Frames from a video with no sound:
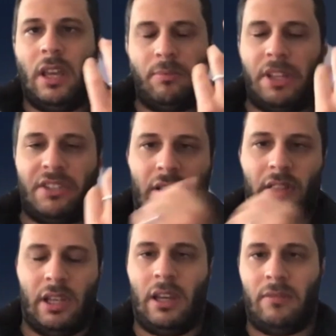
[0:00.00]

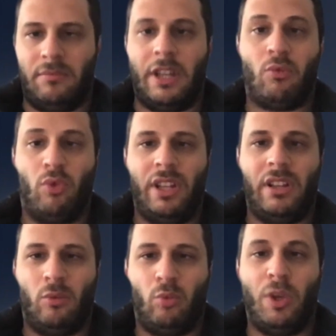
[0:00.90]
basically a
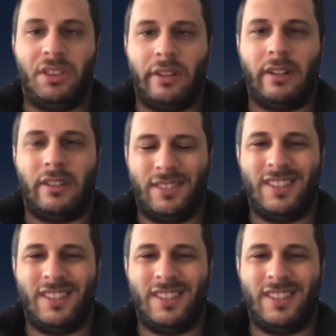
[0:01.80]
real winter